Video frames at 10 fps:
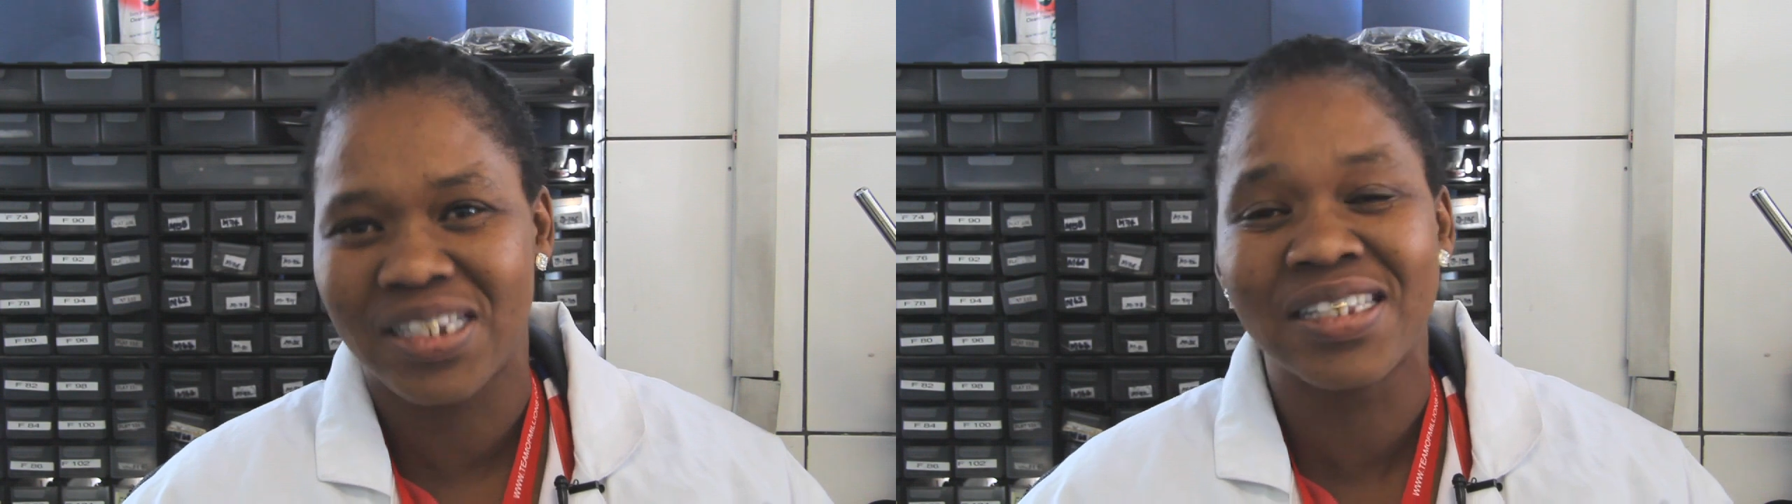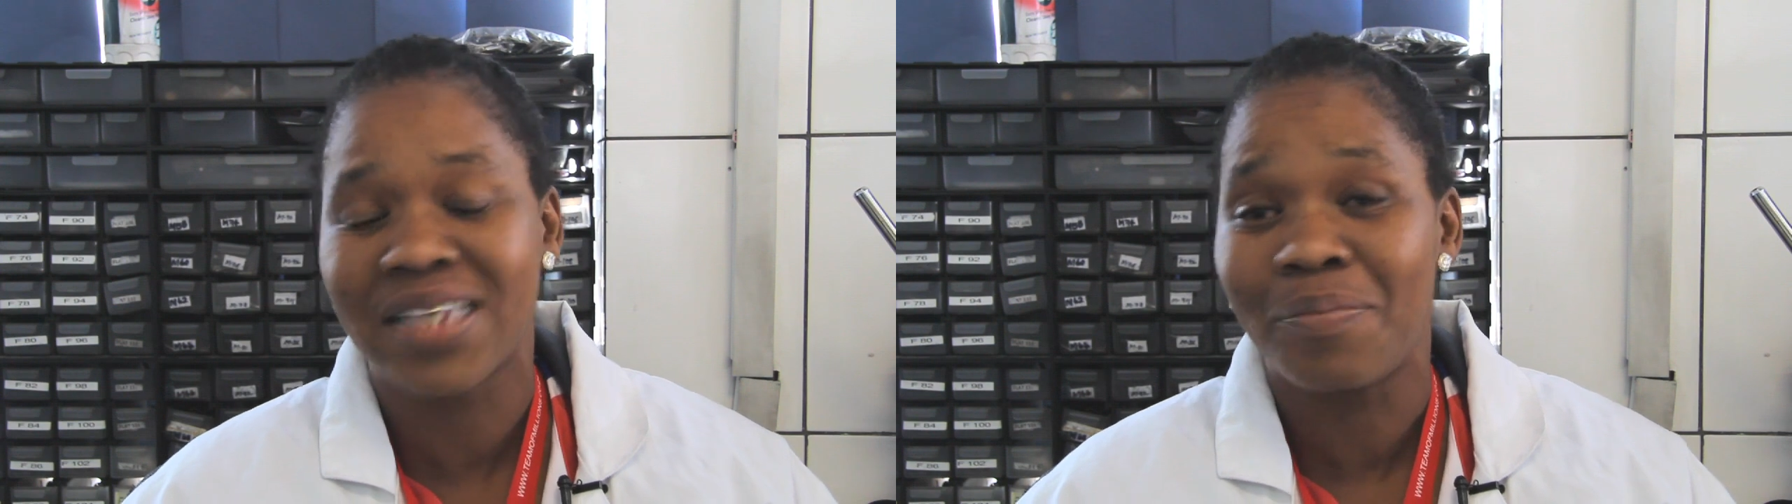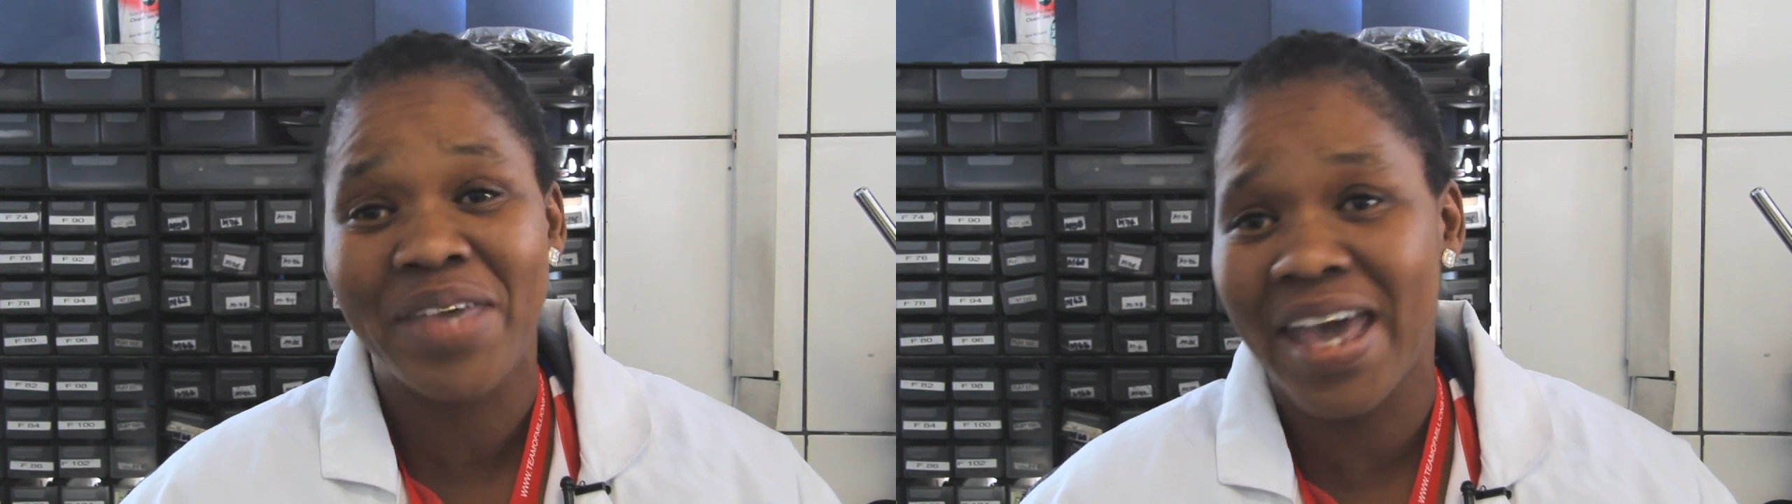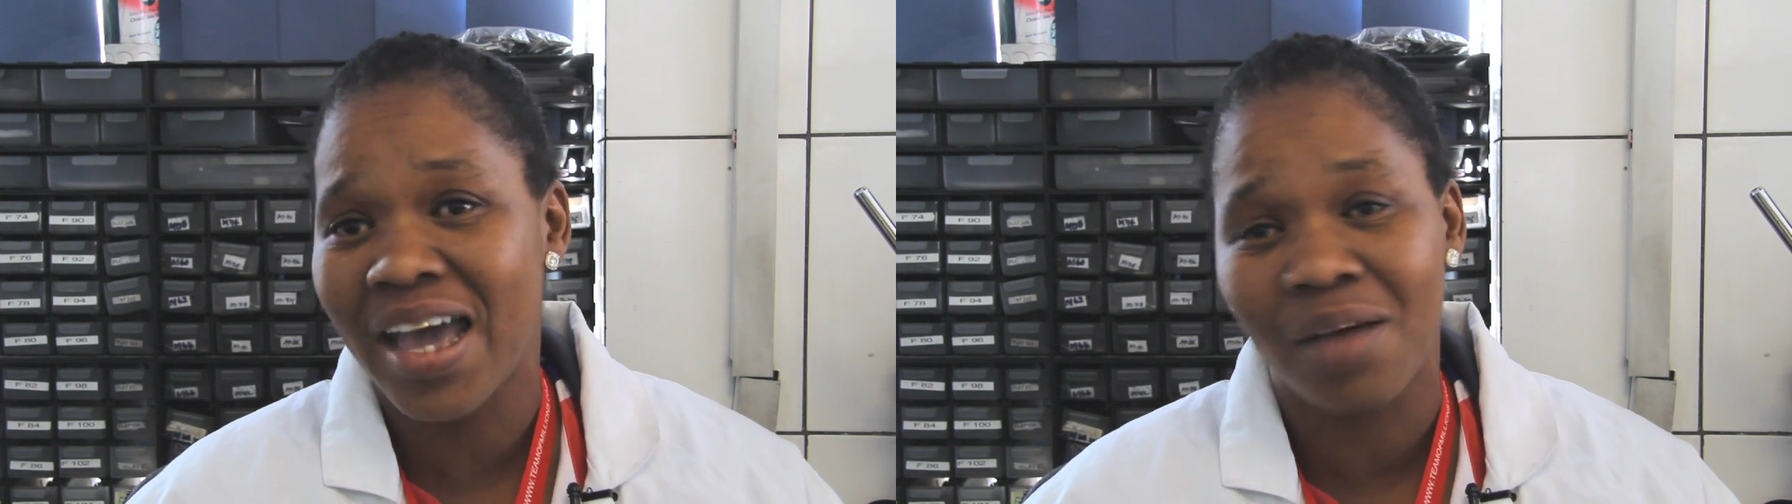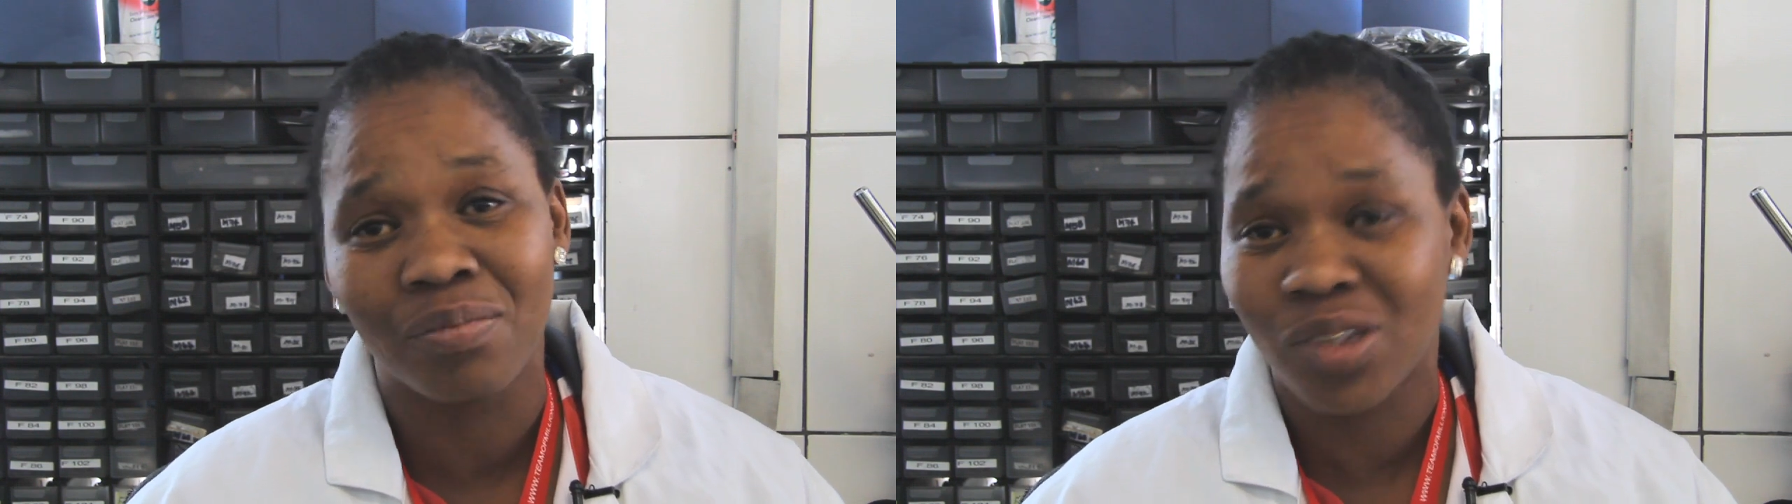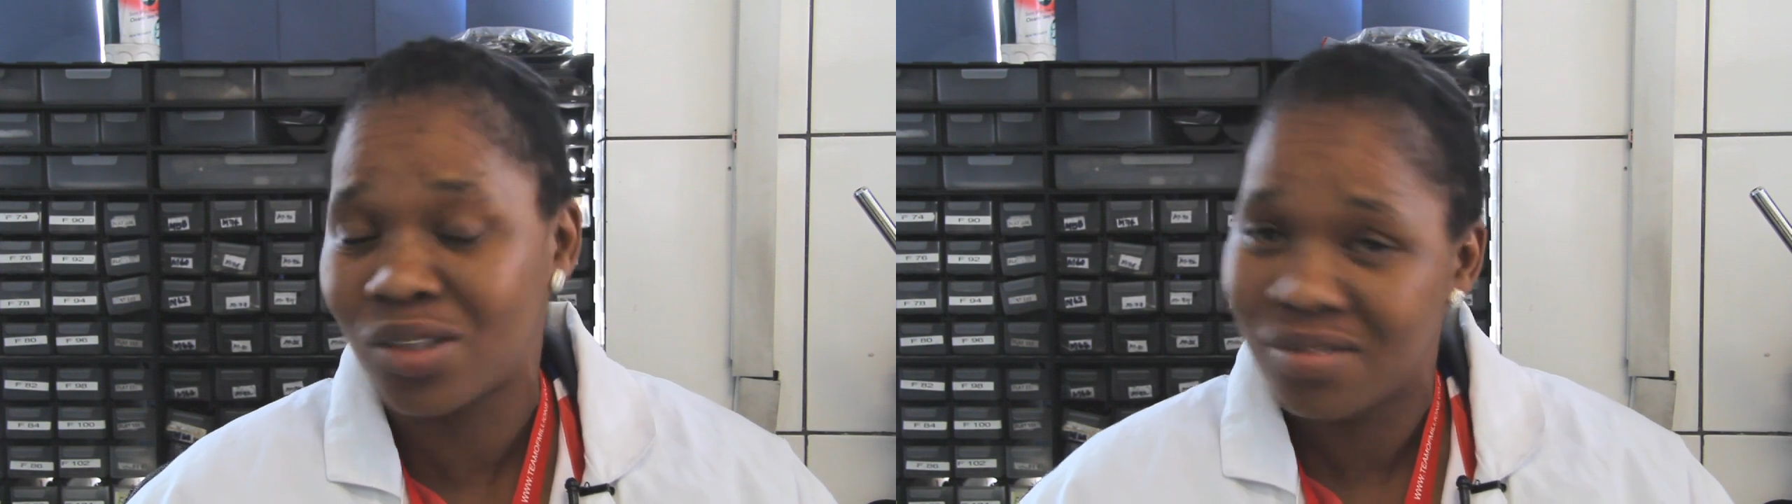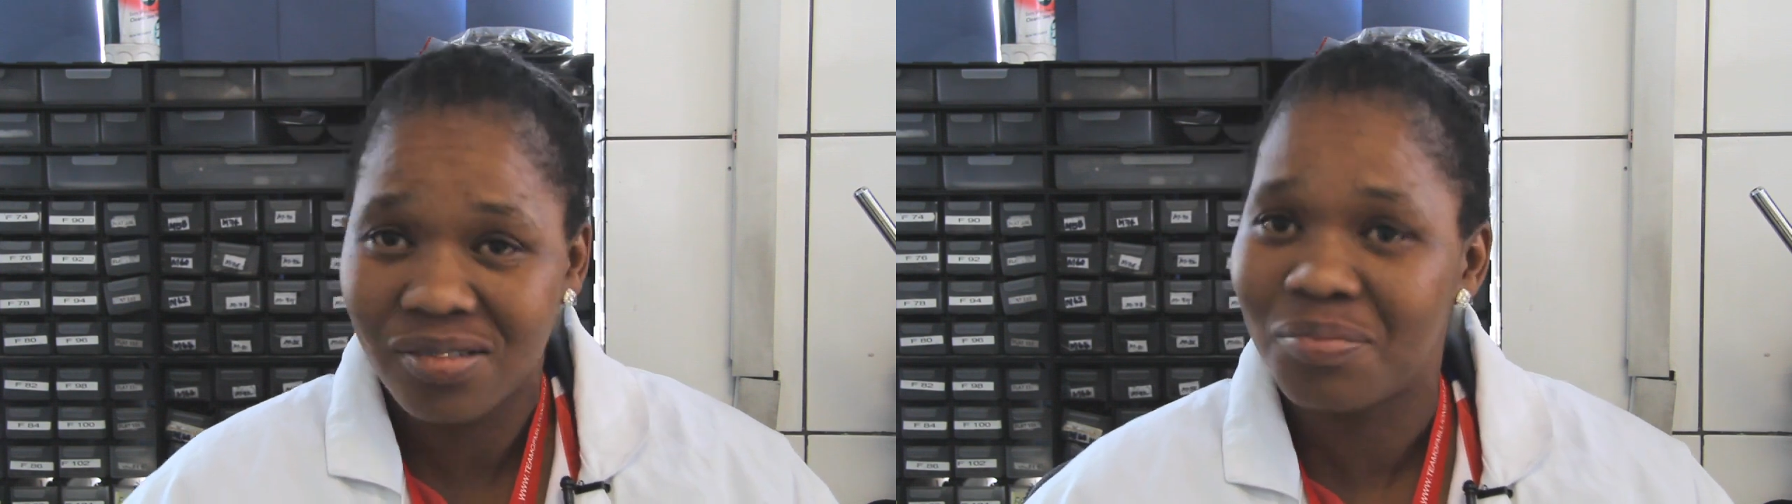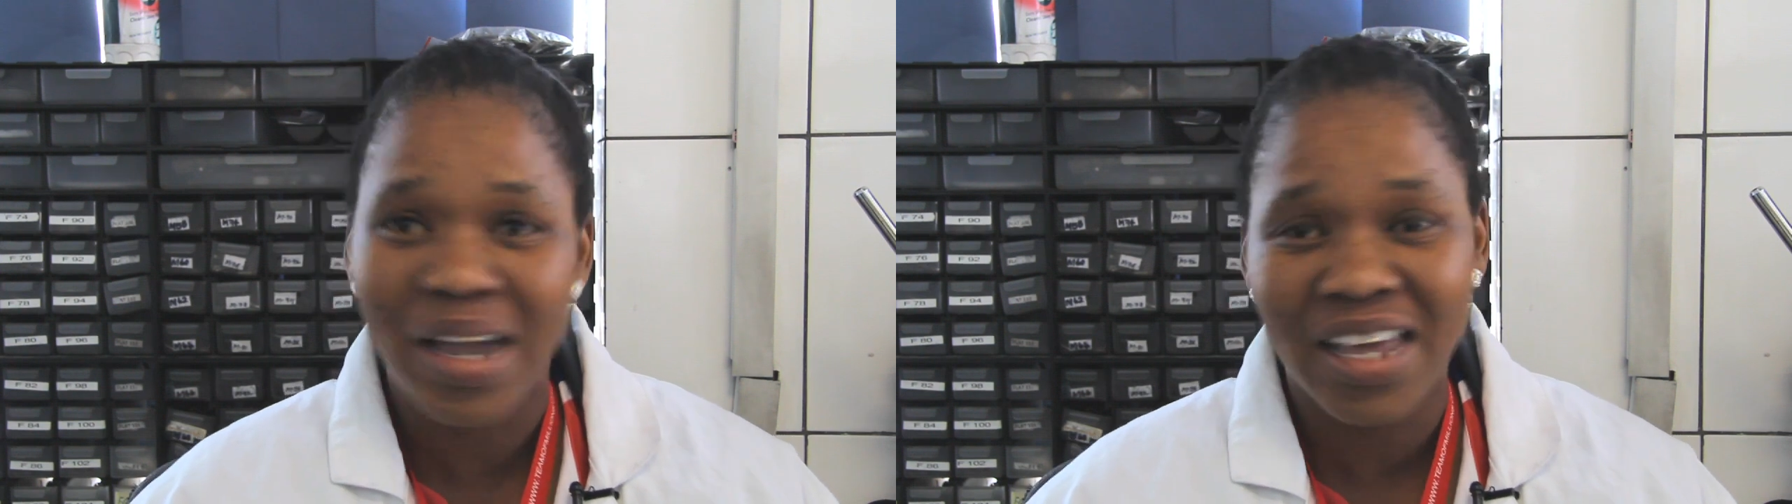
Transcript: Since I'm here, I'm, my